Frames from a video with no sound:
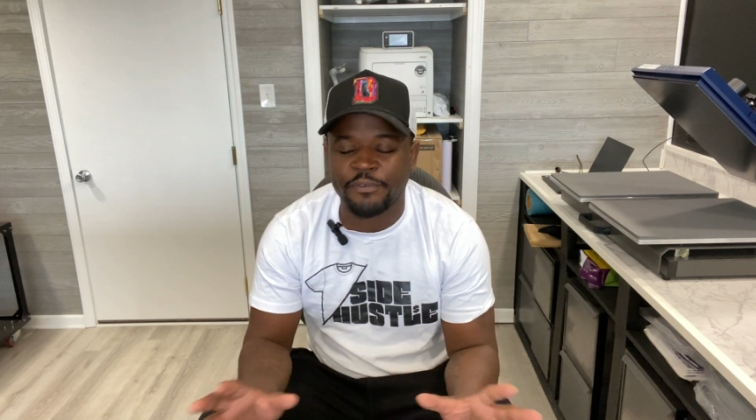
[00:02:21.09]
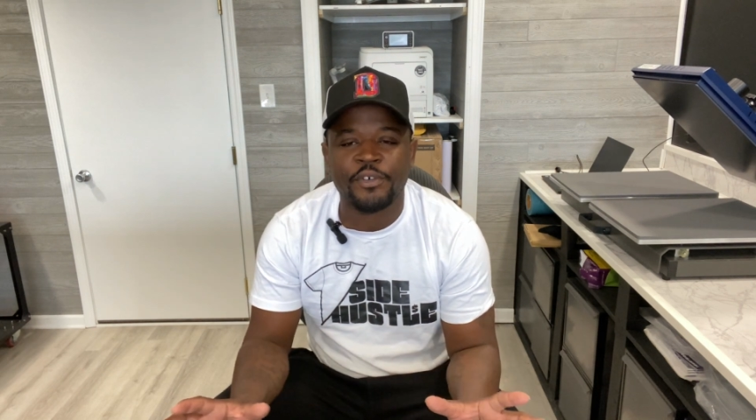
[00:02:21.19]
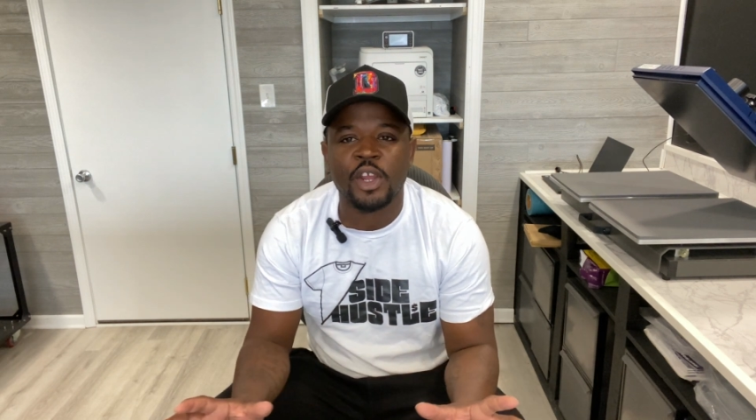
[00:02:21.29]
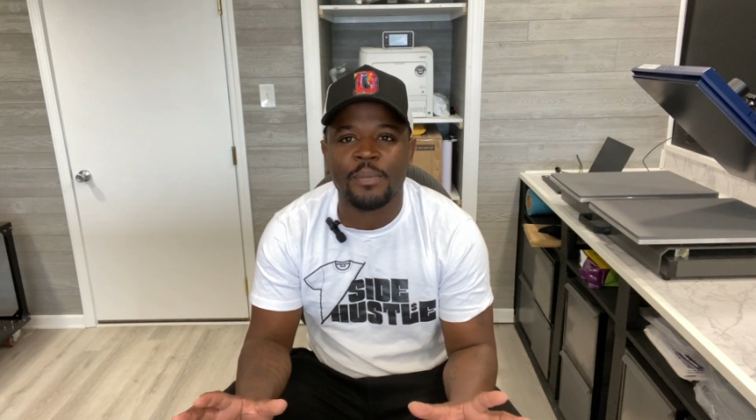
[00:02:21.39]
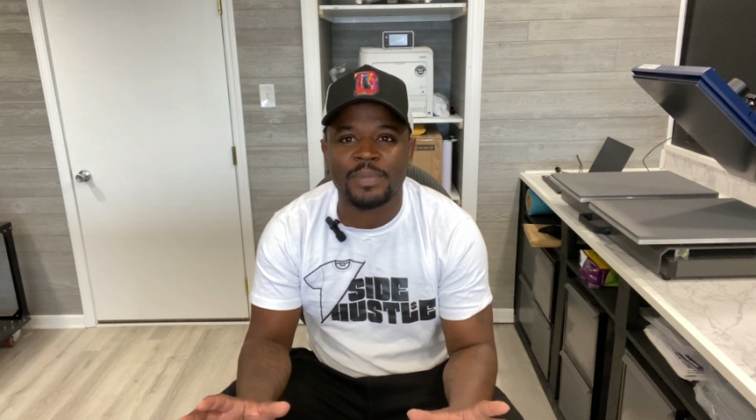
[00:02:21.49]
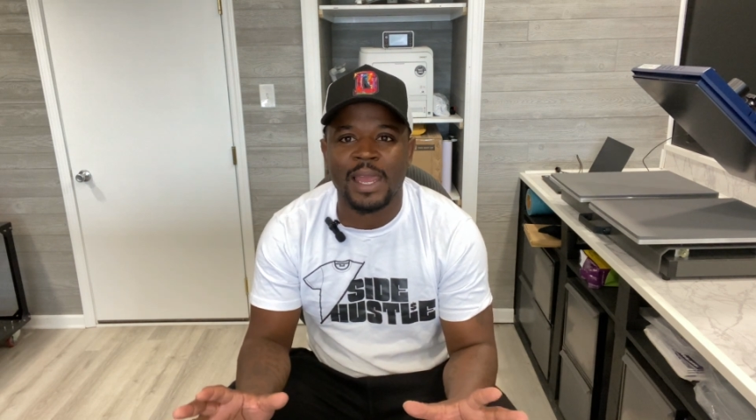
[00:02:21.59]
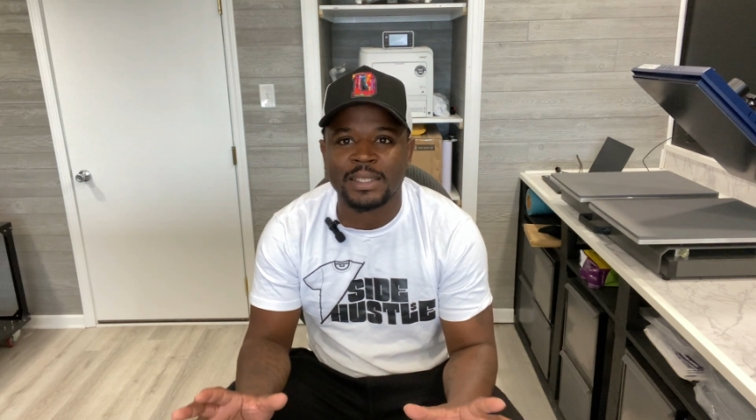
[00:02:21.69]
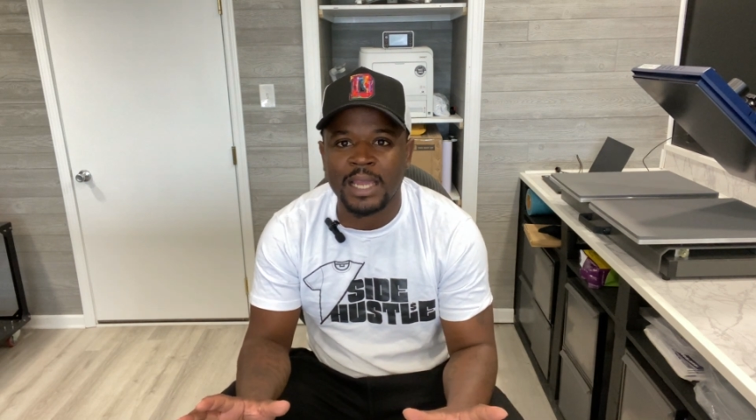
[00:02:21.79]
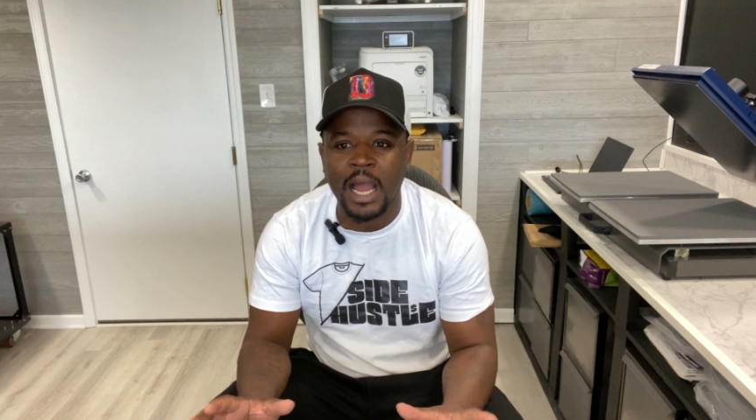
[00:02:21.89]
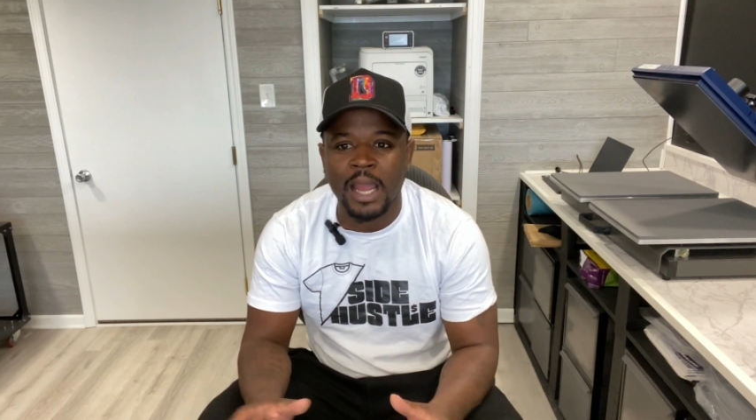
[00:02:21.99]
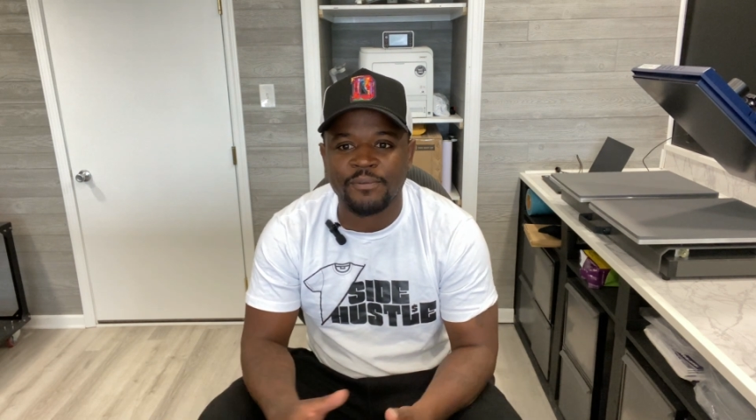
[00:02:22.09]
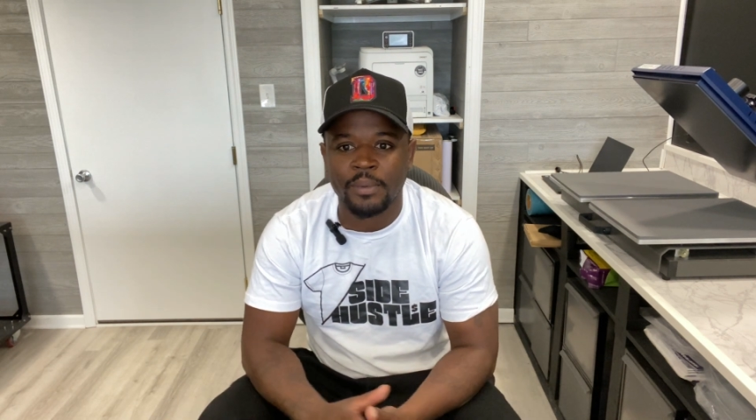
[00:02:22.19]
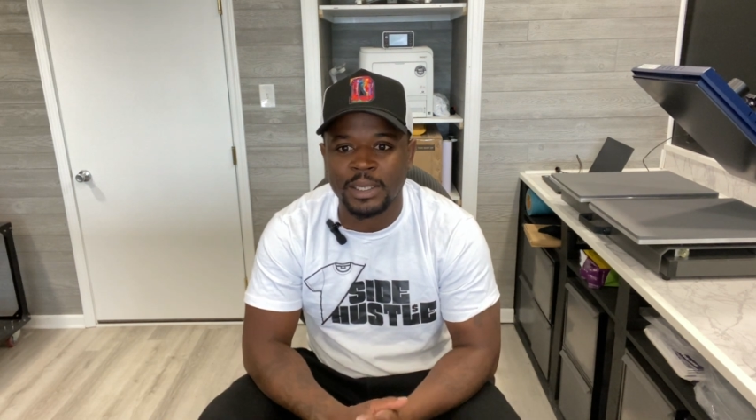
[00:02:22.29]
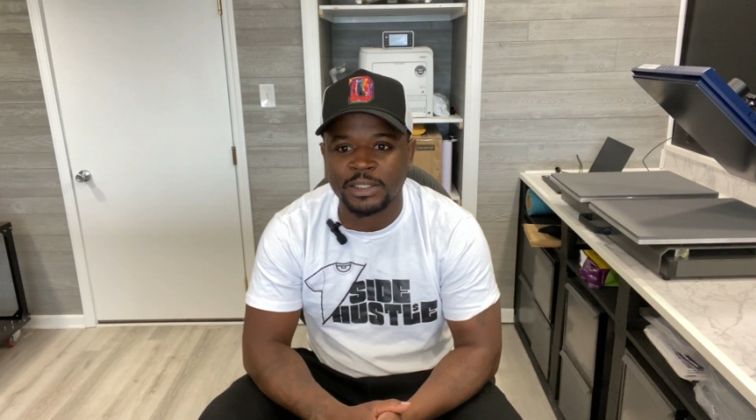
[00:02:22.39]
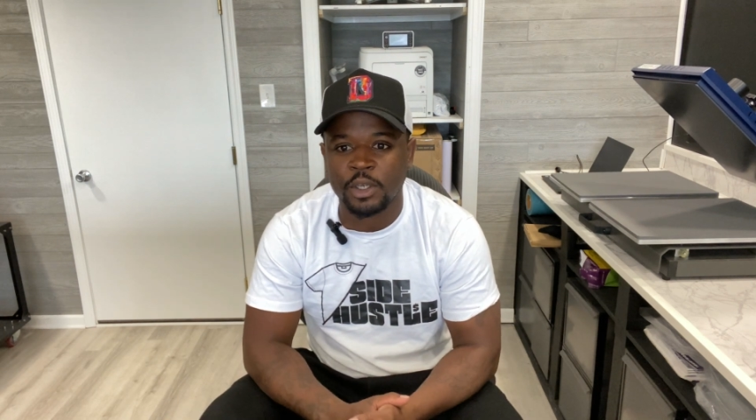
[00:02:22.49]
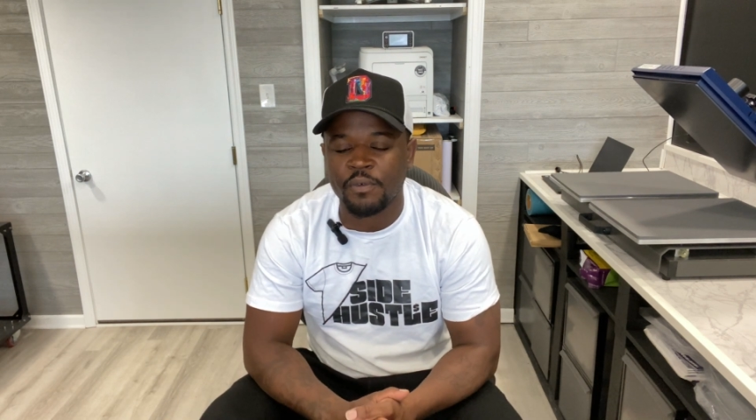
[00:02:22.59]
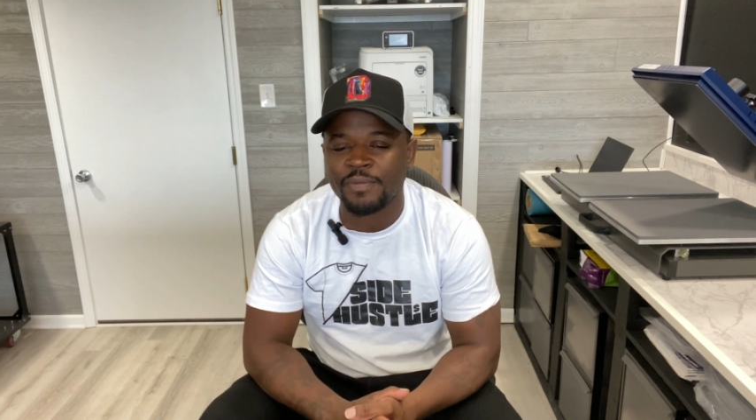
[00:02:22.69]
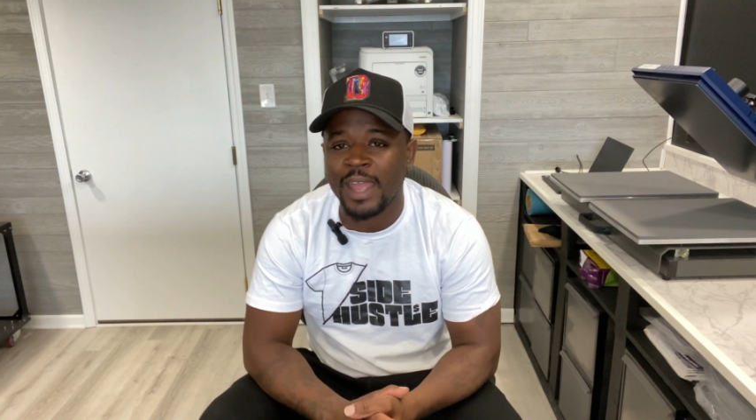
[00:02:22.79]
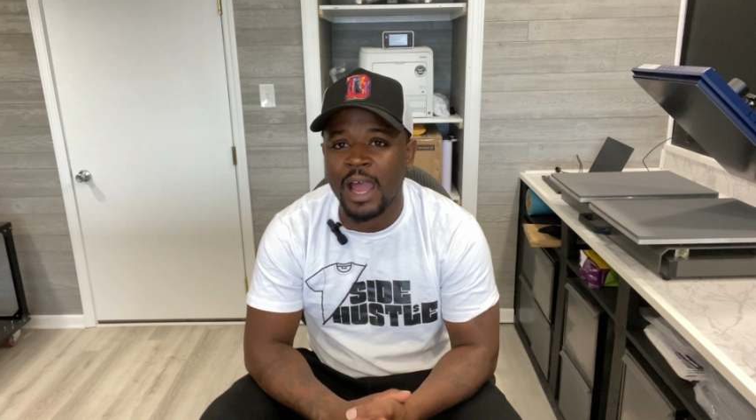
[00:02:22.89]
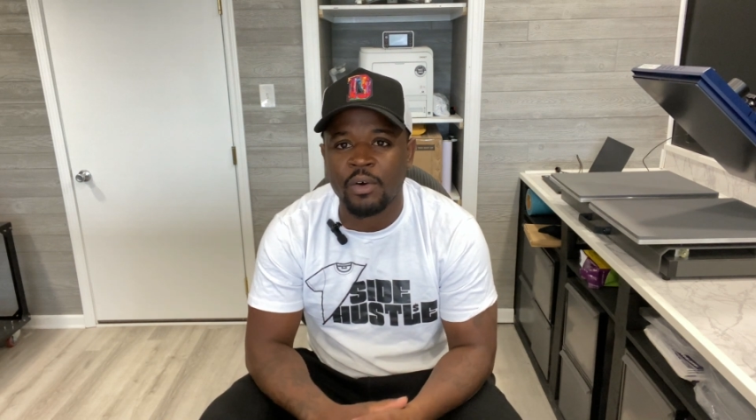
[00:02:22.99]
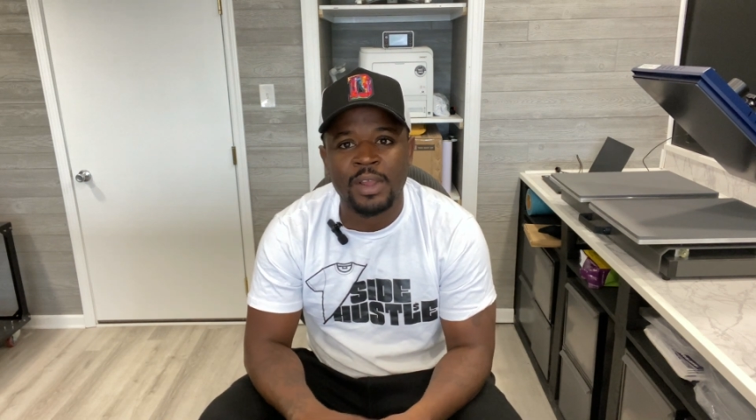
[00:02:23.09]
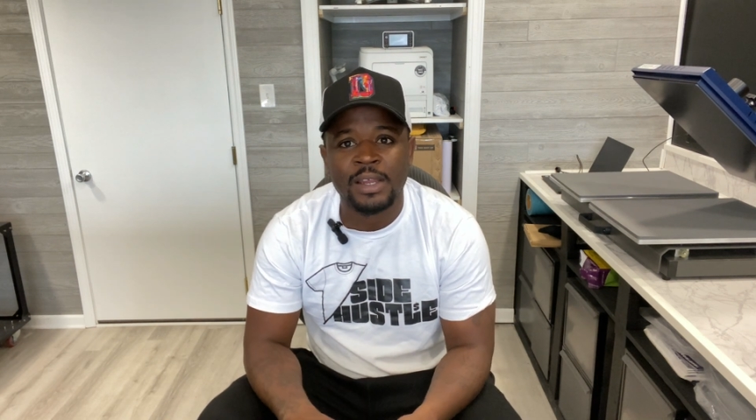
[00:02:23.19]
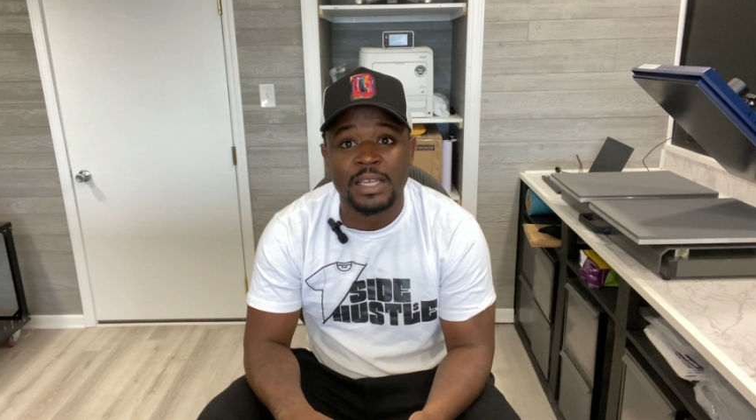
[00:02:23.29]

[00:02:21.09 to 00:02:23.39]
free up that time for myself now